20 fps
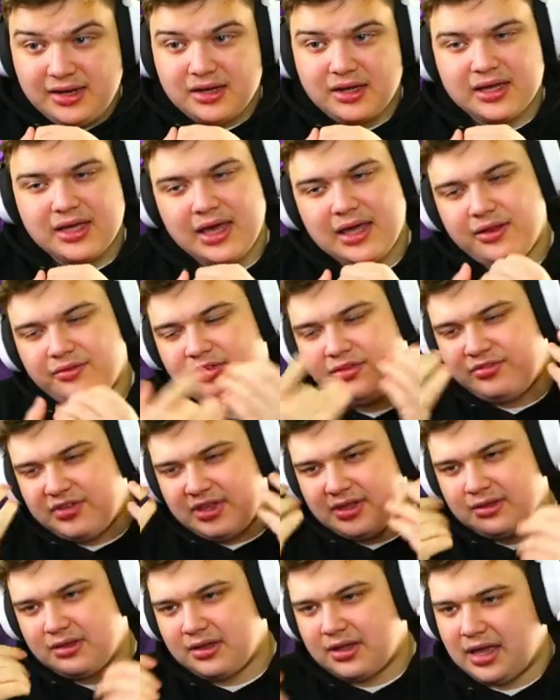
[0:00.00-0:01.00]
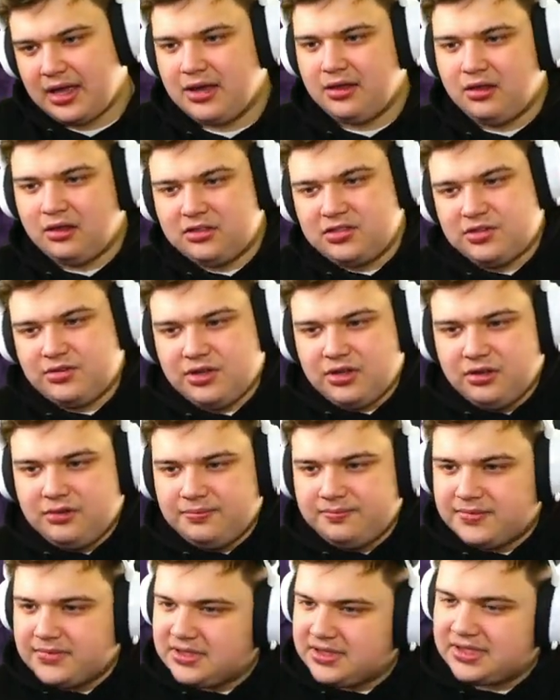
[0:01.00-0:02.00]
Okay, the 15. Okay, it looks surreal.
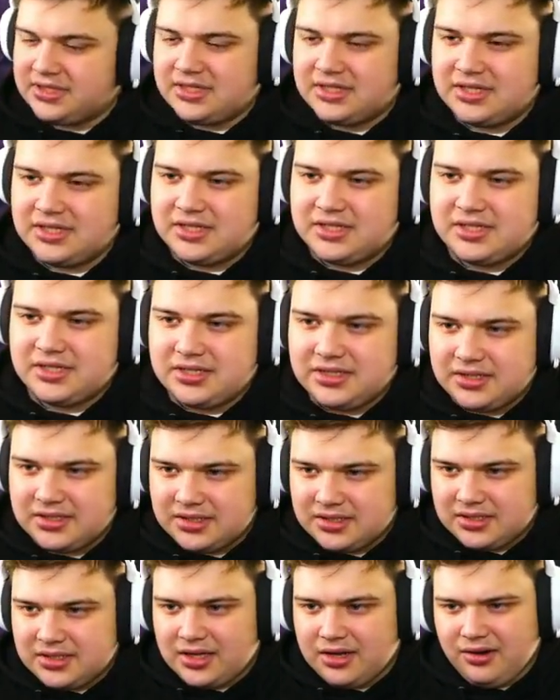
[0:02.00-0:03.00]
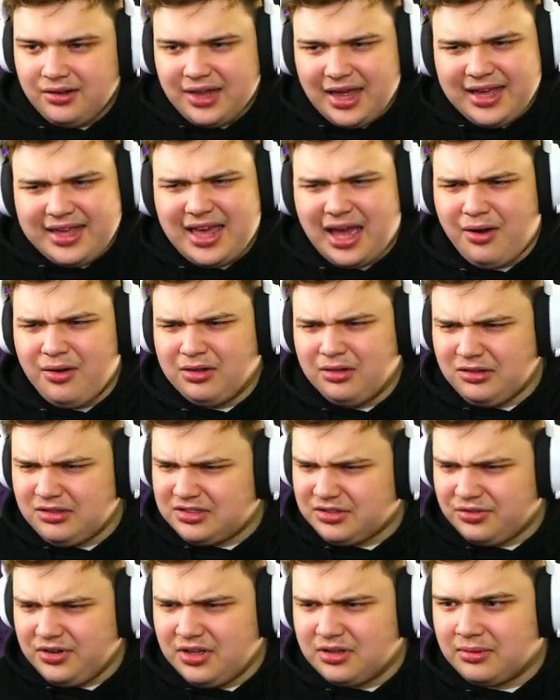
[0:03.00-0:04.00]
I don't like it how it looks
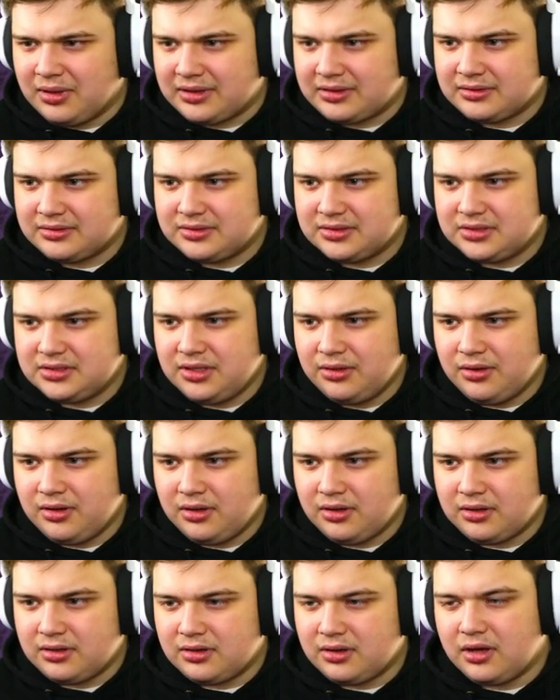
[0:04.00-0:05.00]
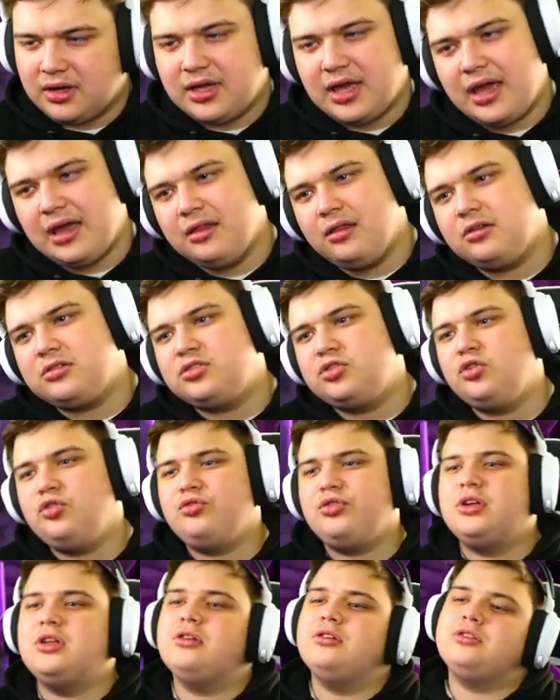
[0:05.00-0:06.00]
surreal, man. It's so annoying. Okay, it looks too
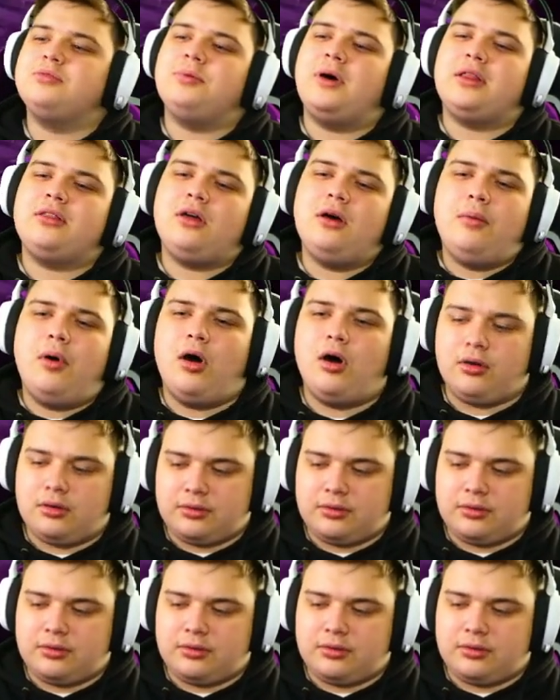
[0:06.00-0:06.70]
real, man. Come on.